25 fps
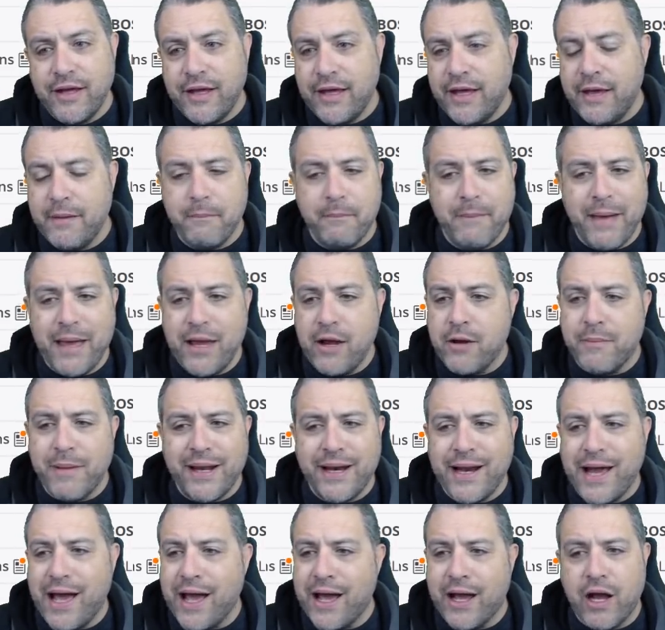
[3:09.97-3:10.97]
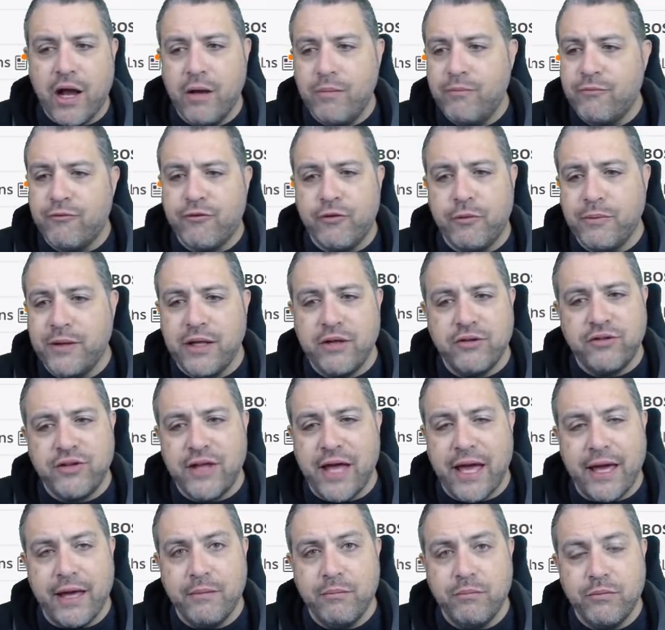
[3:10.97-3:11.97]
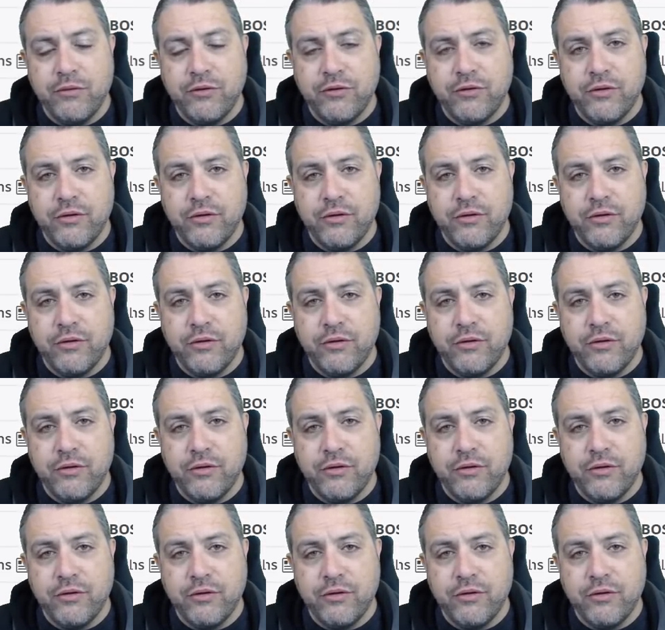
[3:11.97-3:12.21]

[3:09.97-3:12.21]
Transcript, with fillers: it may or may not come from these games.